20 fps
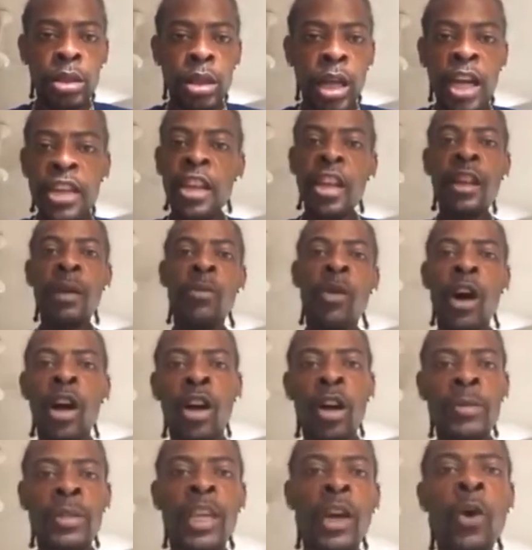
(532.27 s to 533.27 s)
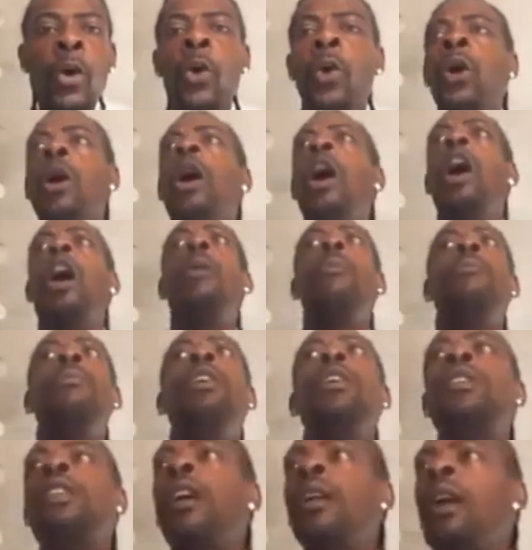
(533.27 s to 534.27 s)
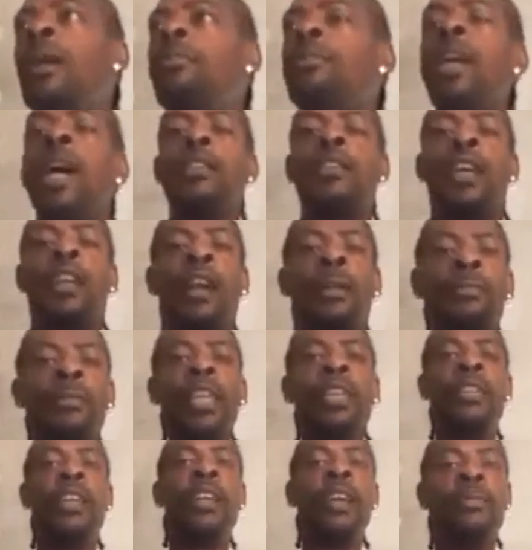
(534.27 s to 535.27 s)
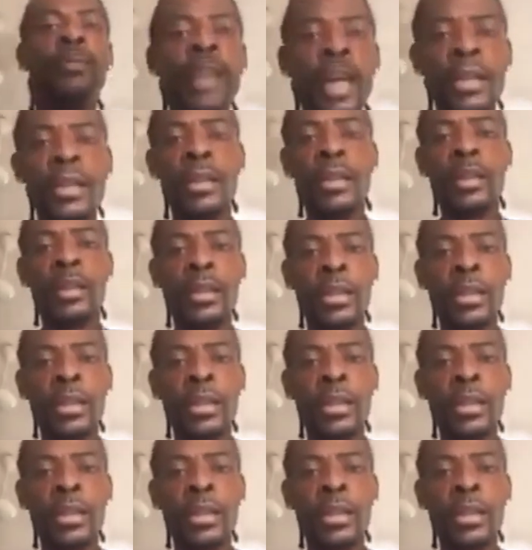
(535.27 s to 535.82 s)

And then they want to come say, oh, I'm this and I'm that and I'm this and I'm that.